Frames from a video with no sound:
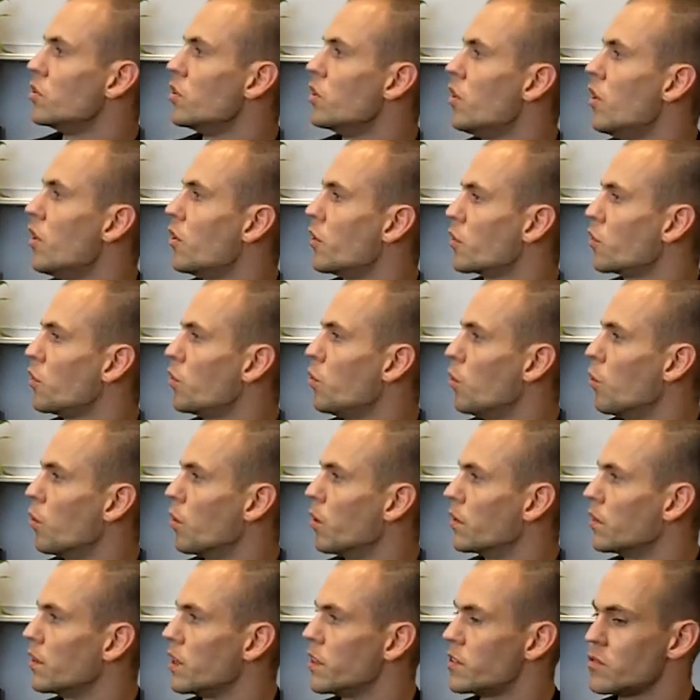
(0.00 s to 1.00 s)
You know, on a
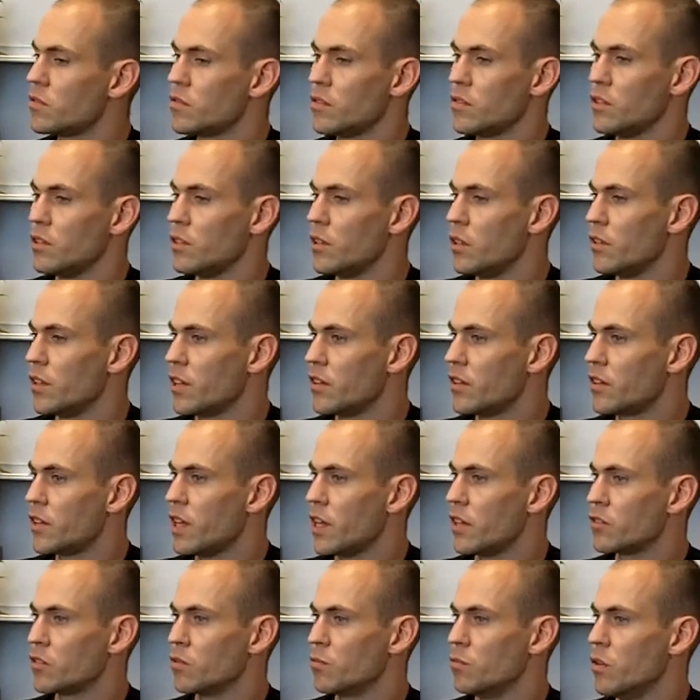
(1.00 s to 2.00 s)
court that's, you know, that
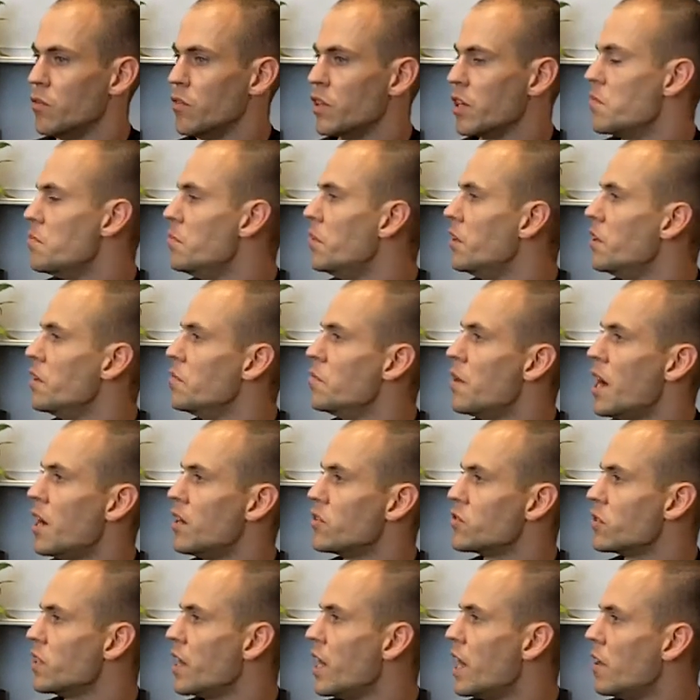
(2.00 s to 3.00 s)
things are moving a million
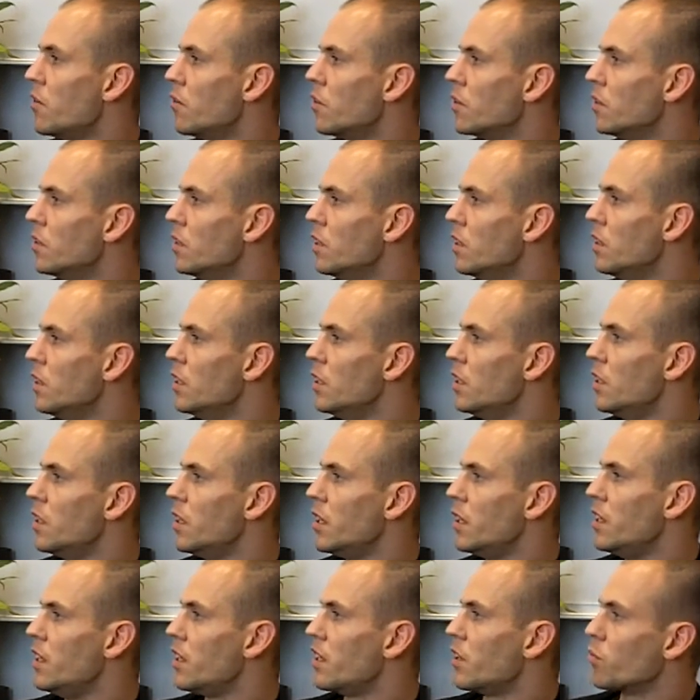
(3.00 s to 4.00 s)
miles an hour,
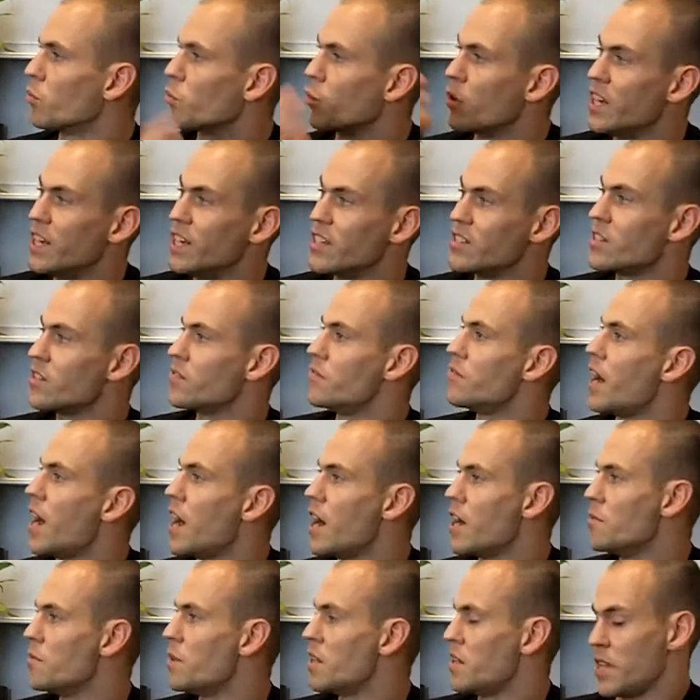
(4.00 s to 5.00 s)
and he can read his
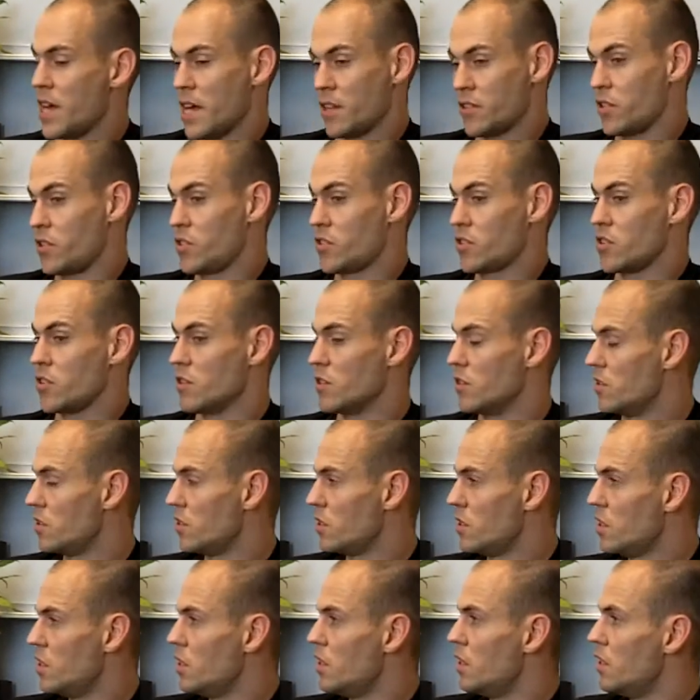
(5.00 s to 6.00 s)
environment. That's a
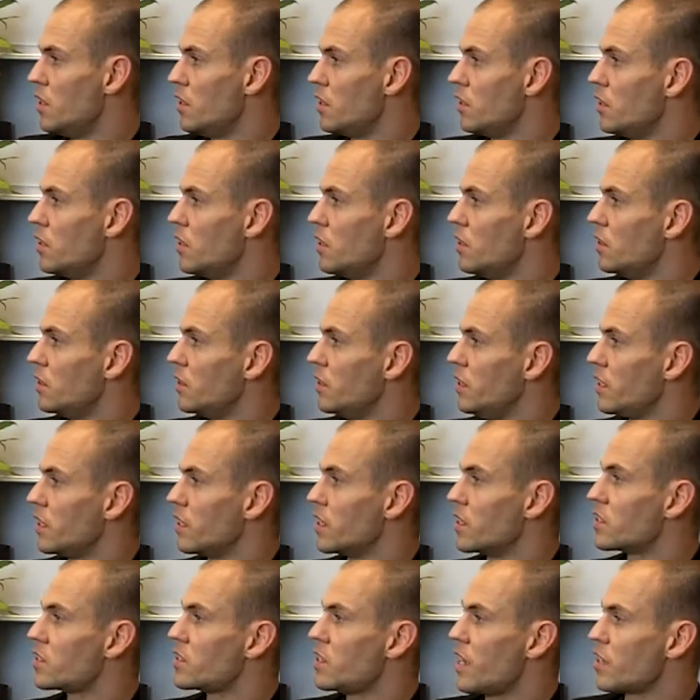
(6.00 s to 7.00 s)
skill. You know, he
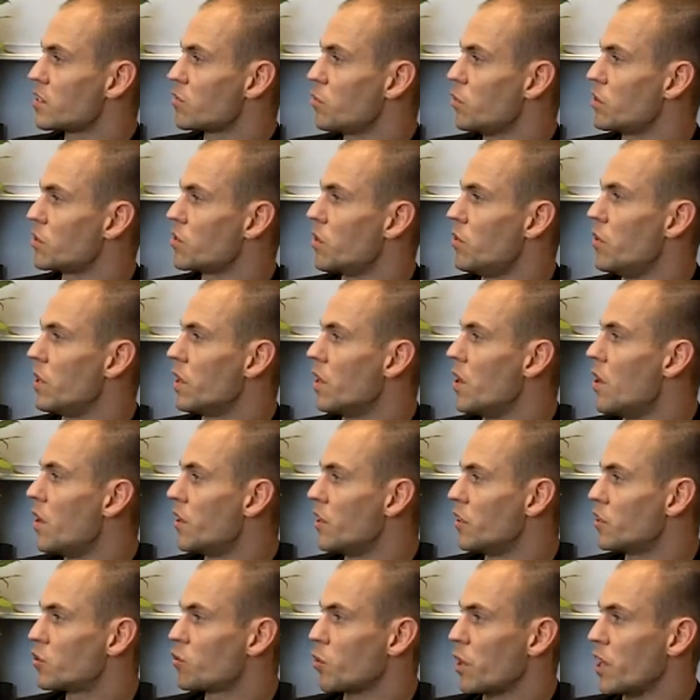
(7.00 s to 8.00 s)
can assess what's going
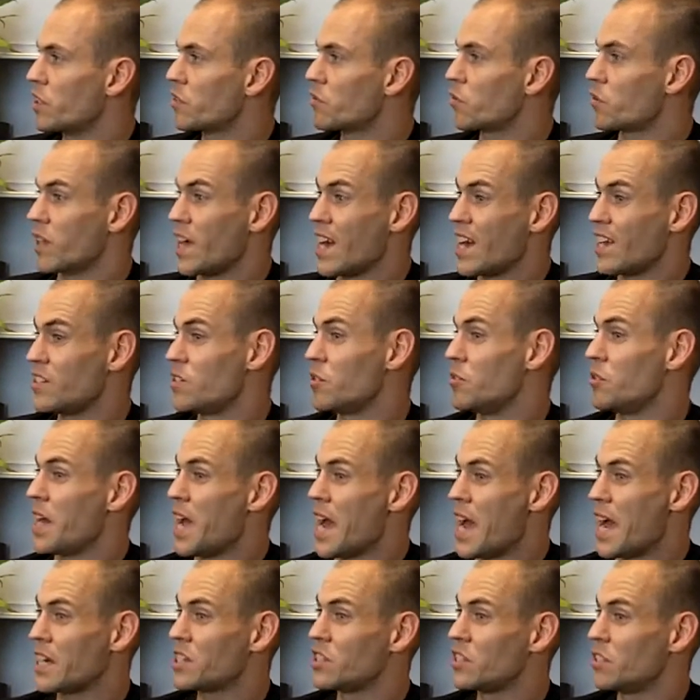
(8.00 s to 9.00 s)
on and transfer that into an
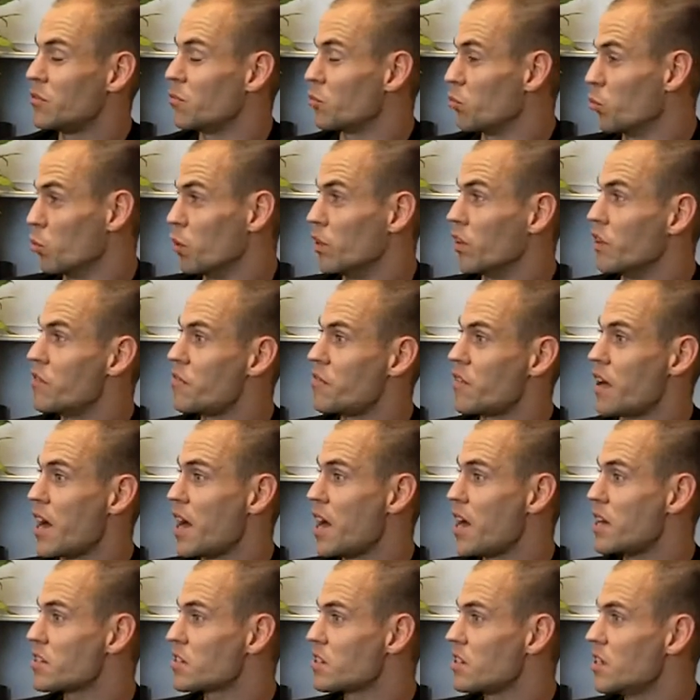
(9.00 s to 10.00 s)
action really
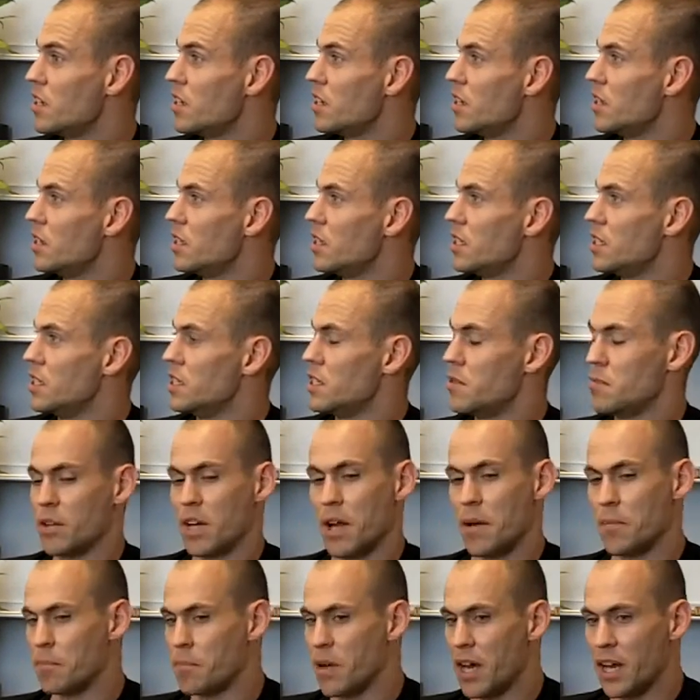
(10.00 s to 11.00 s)
fast. You know,
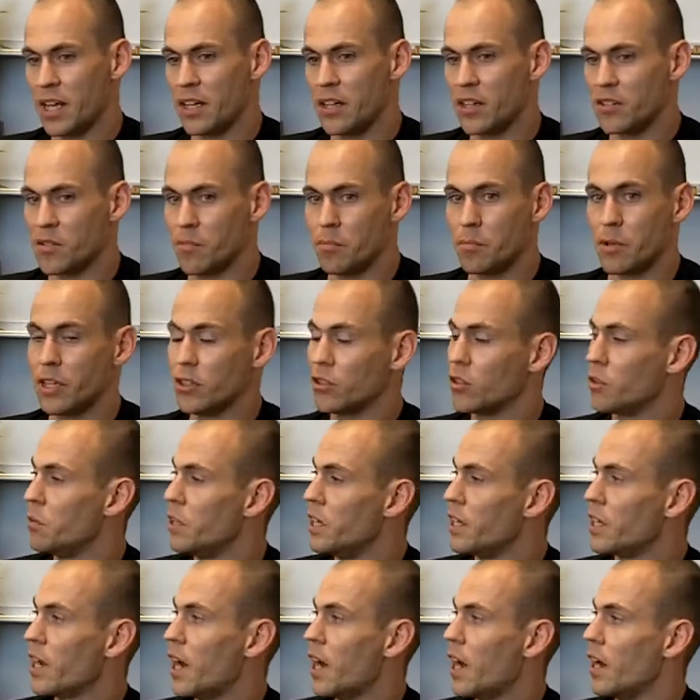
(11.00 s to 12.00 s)
but I bet he doesn't beat too
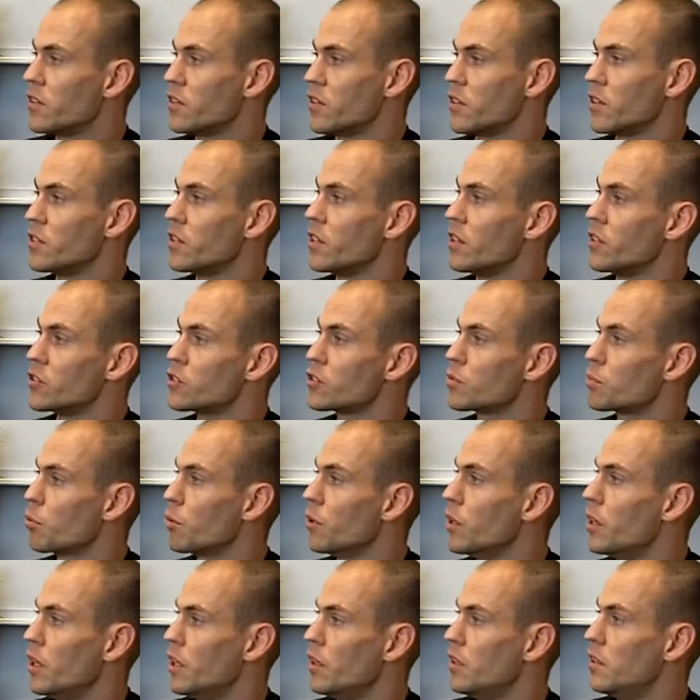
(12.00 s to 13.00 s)
many guys in a
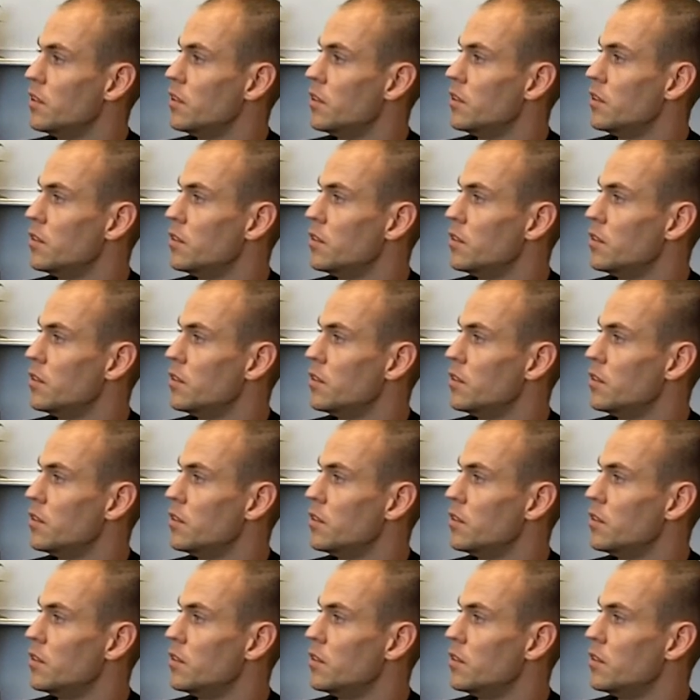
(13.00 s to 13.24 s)
sprint.